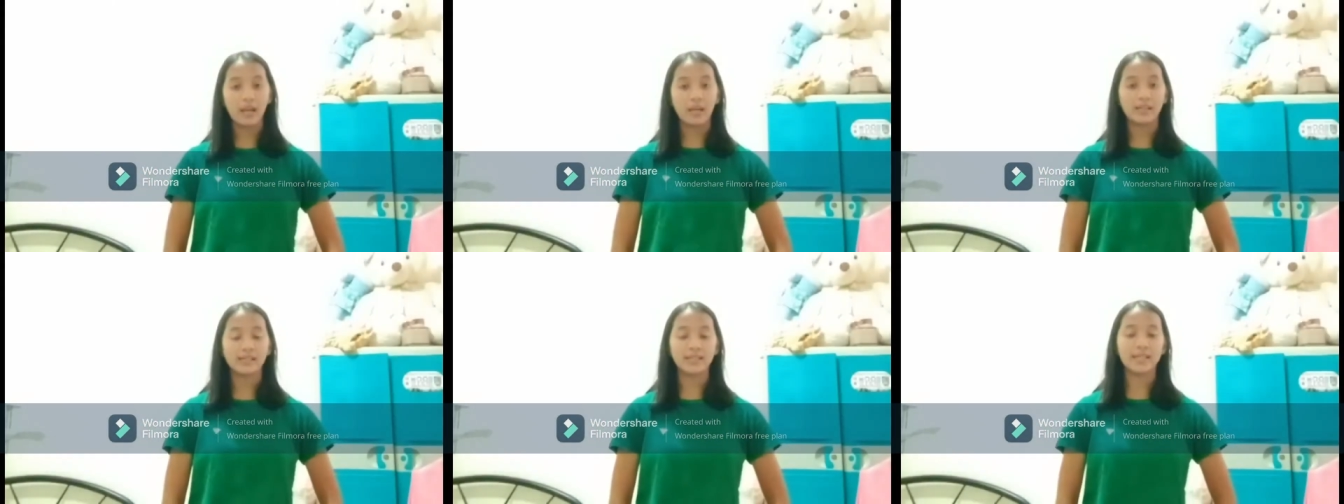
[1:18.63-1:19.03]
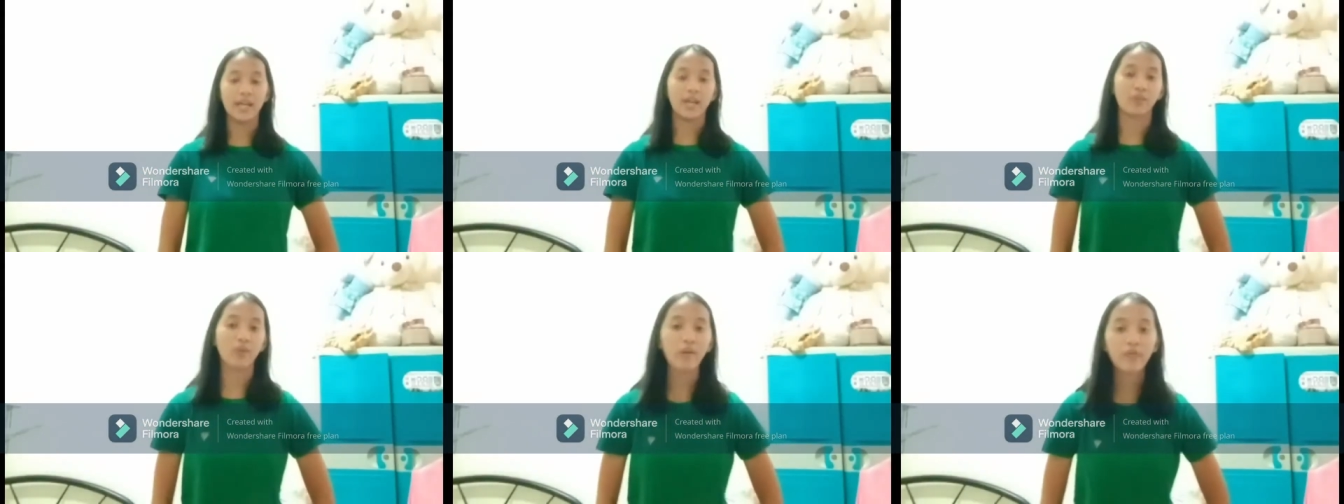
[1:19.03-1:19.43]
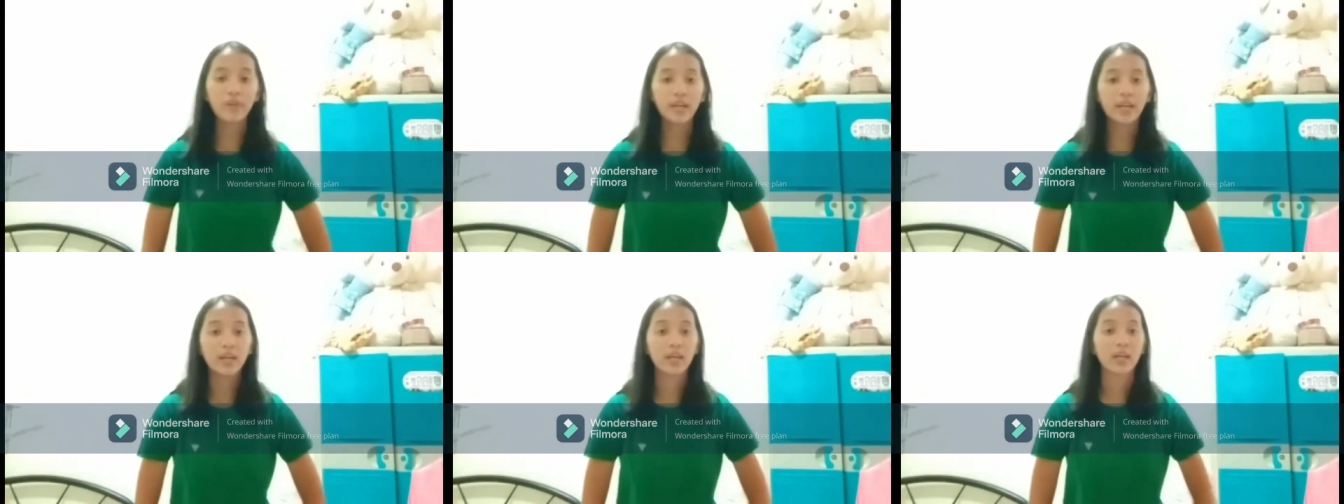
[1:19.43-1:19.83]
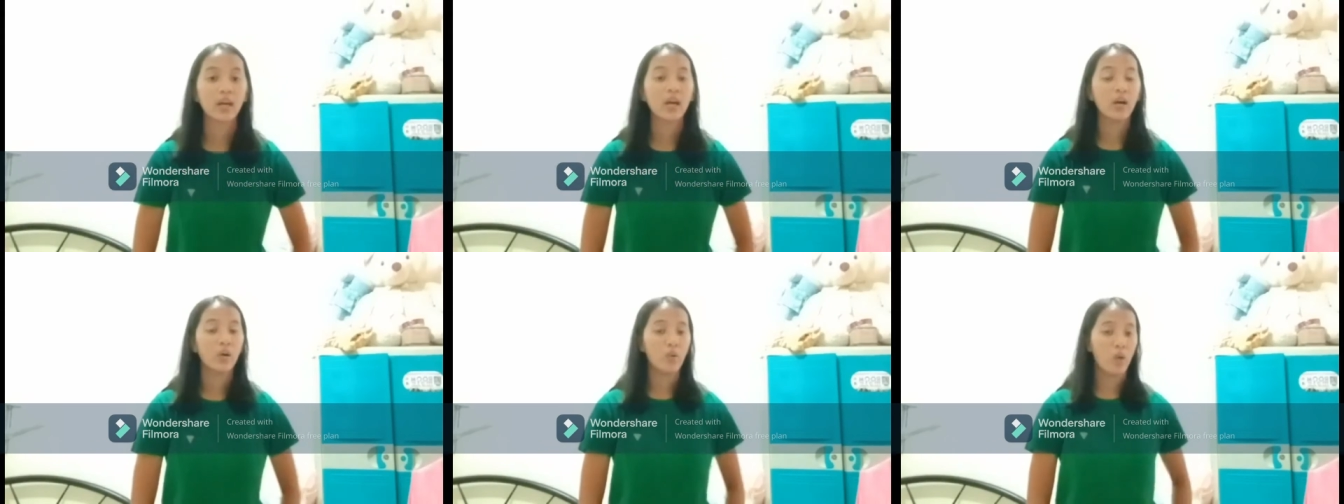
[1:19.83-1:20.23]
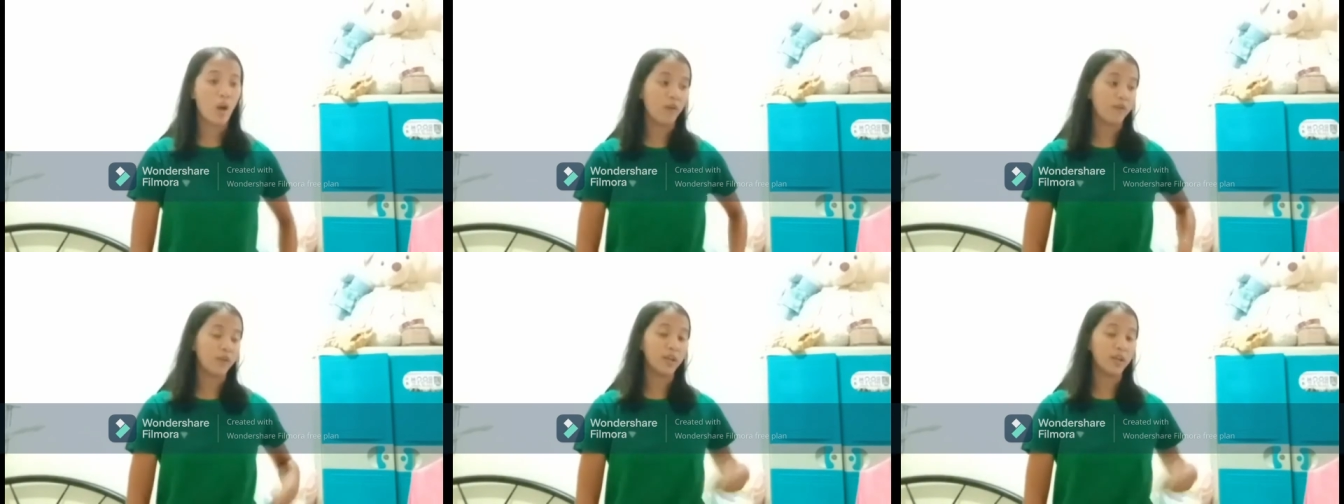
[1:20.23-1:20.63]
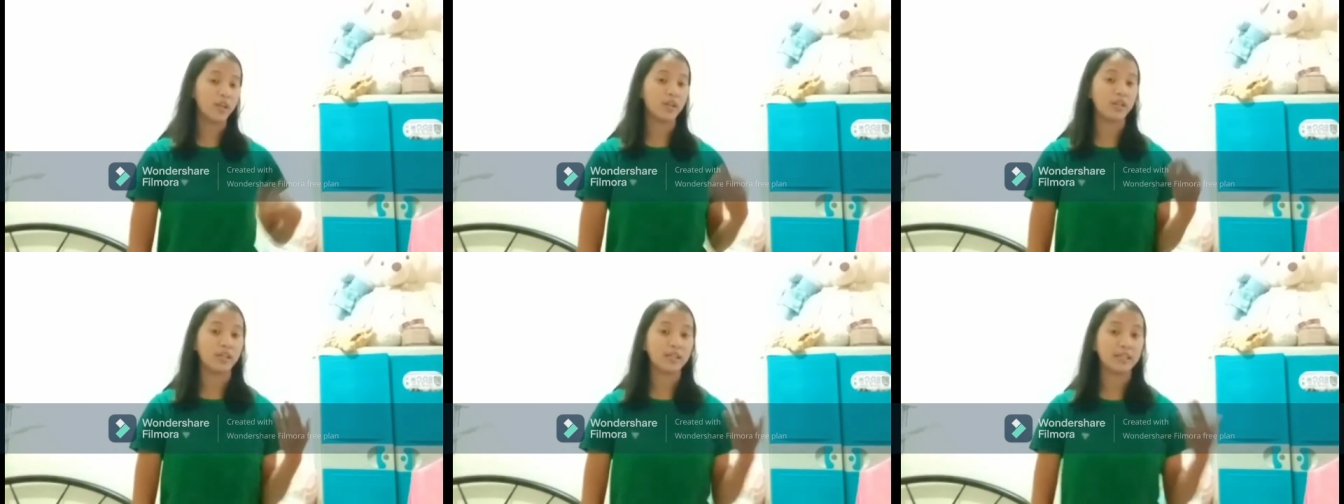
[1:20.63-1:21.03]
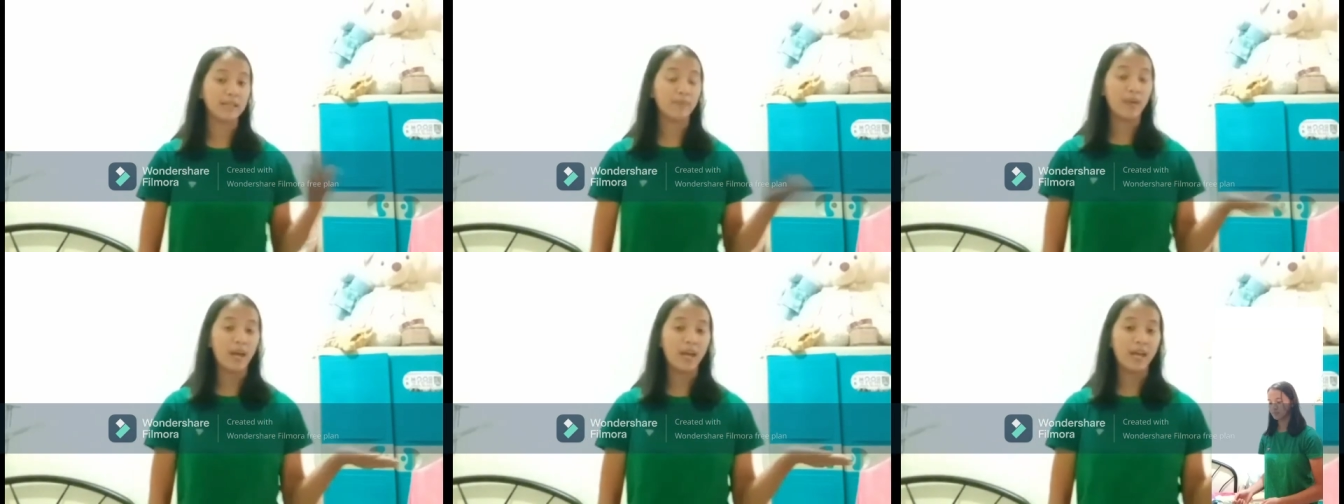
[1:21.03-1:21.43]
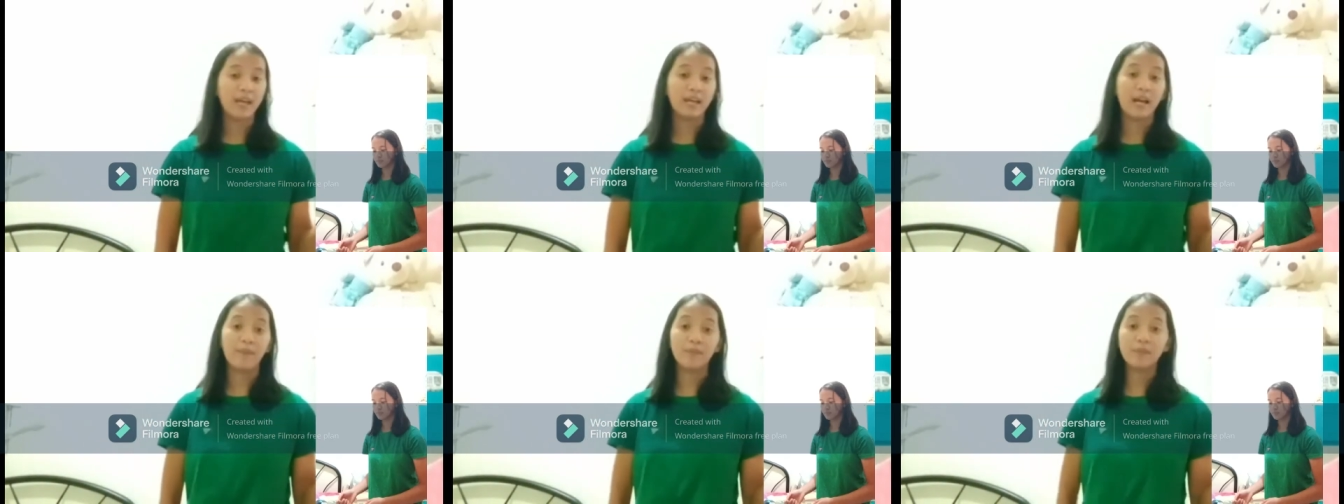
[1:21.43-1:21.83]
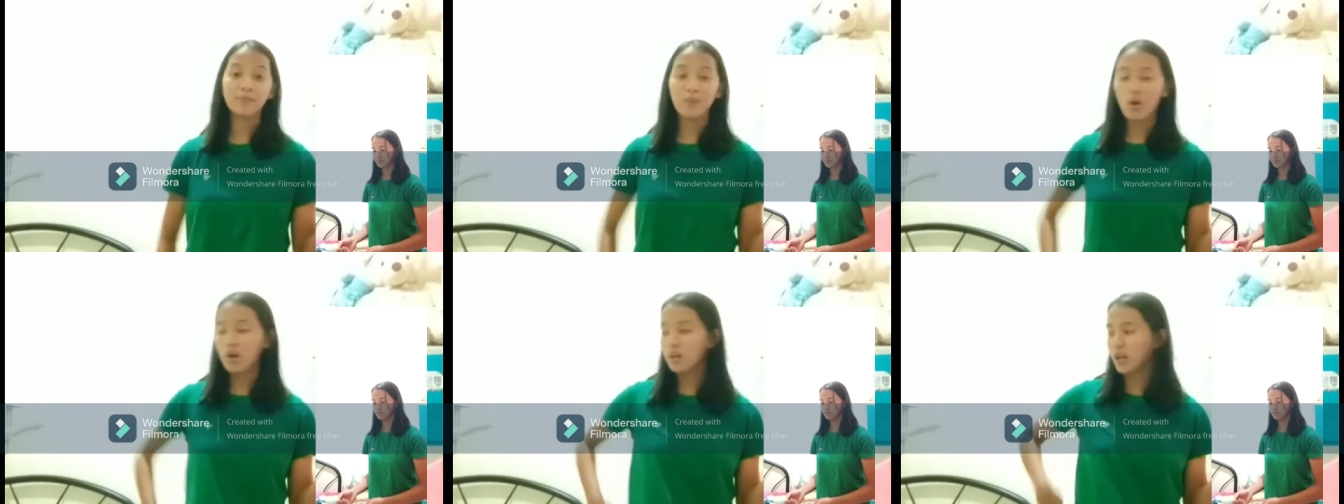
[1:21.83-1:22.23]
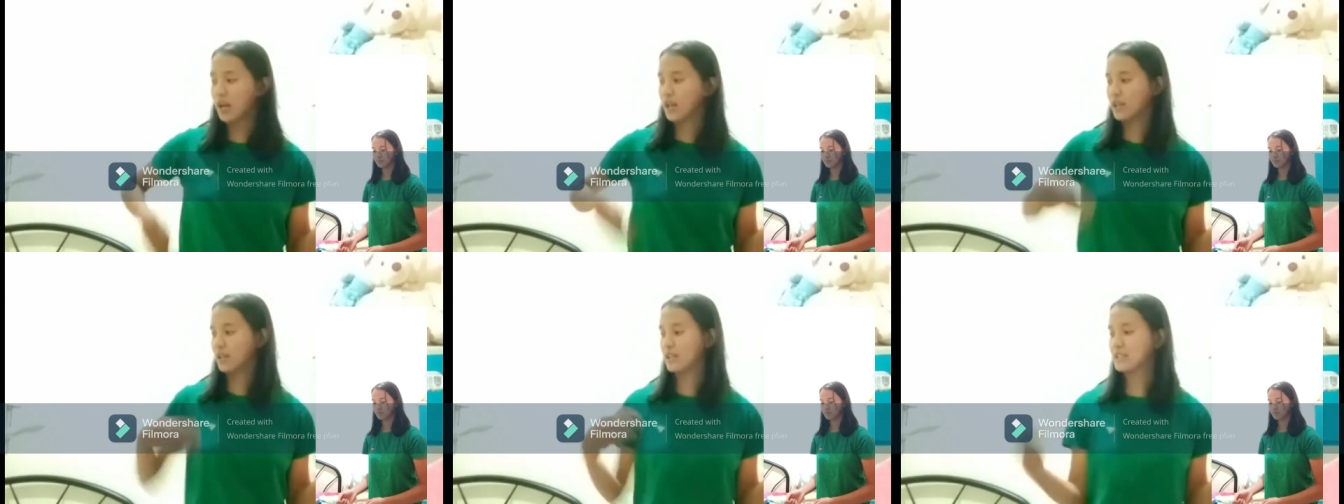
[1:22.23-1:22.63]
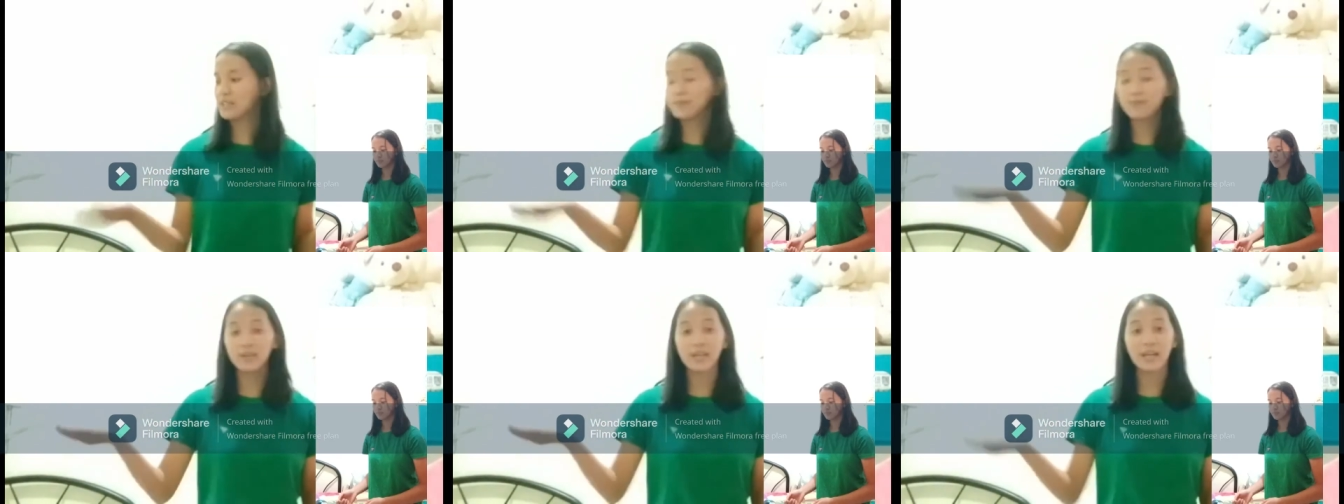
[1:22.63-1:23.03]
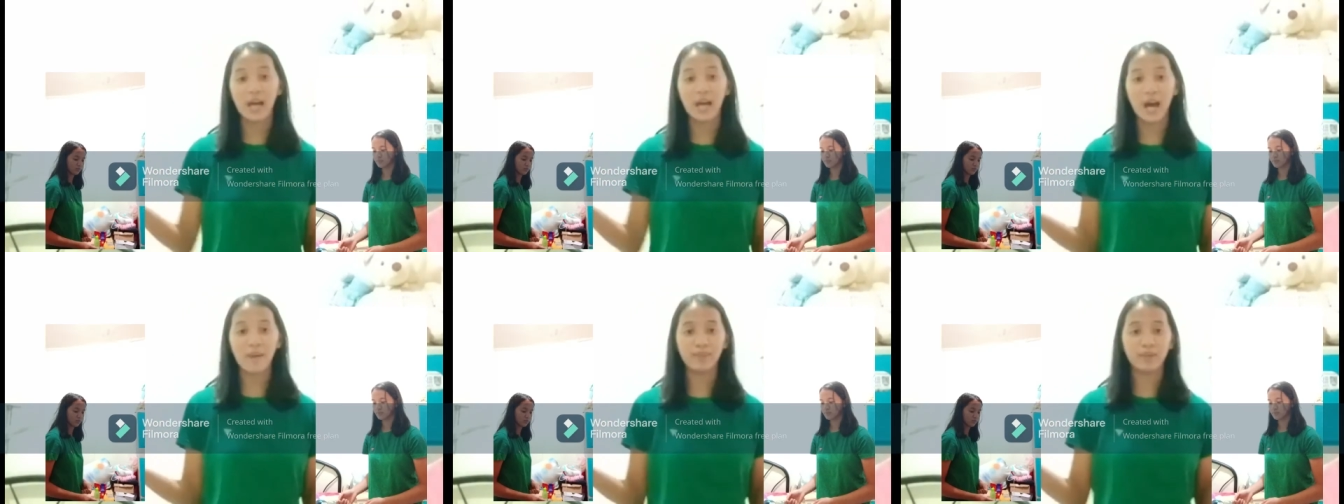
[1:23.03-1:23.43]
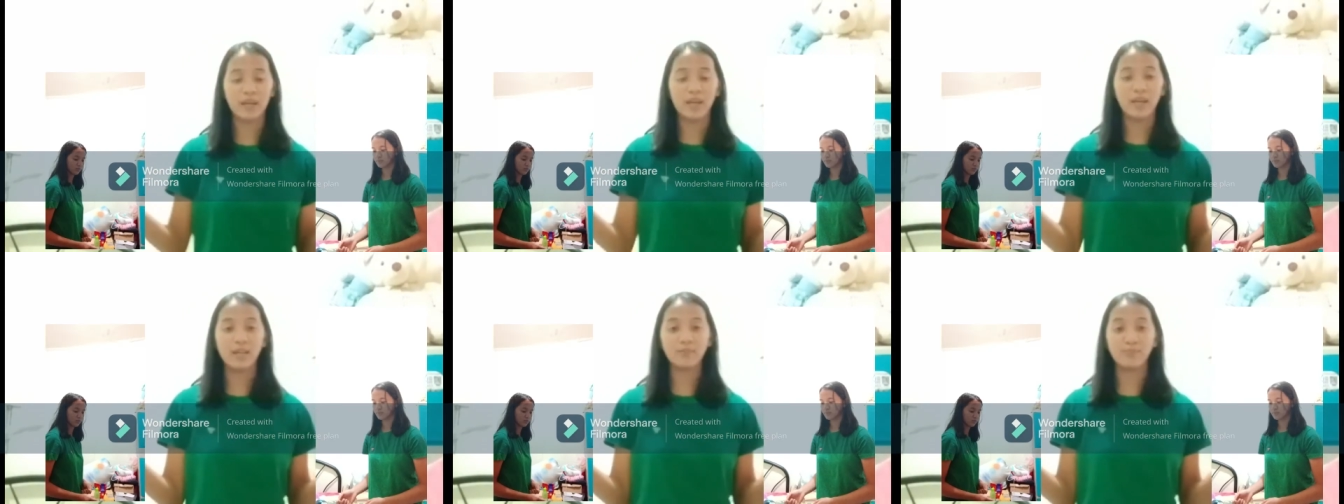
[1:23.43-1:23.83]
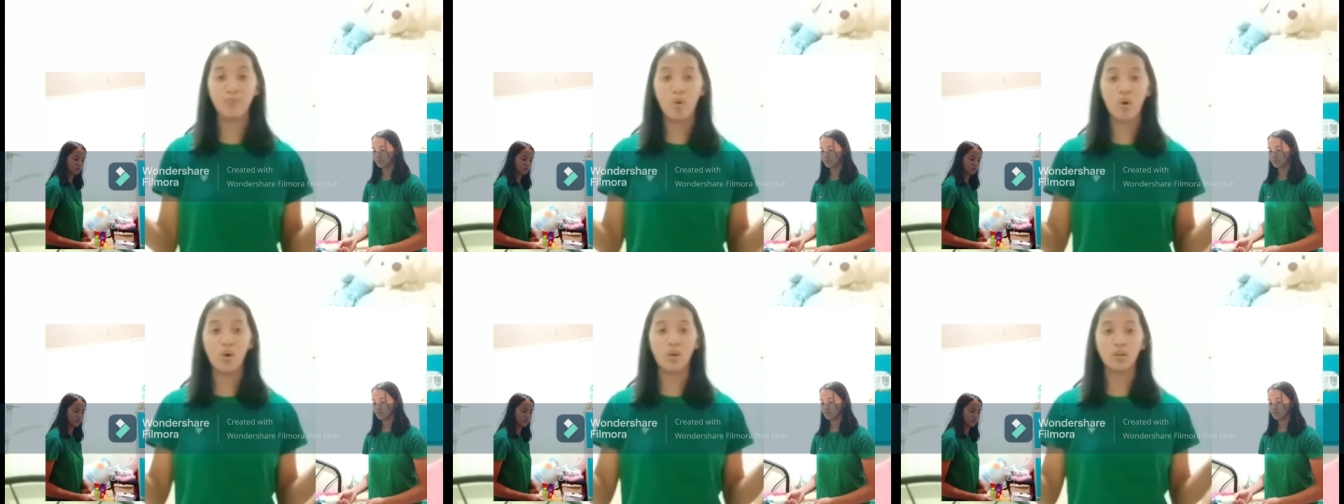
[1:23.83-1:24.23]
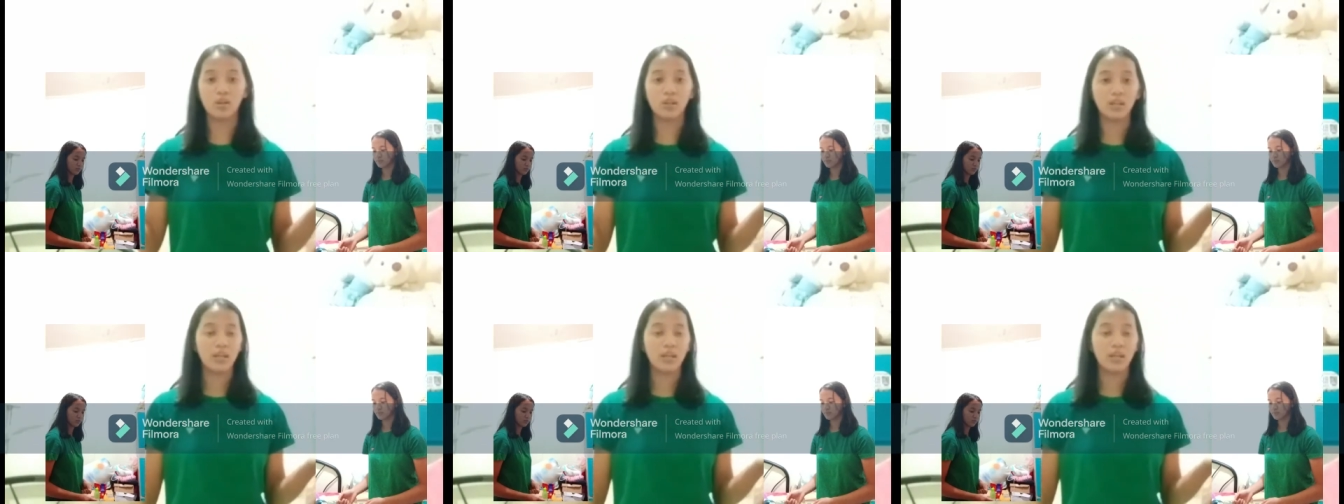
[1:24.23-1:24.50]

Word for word: as a second referee. We have here the team A captain ball and the team B captain ball.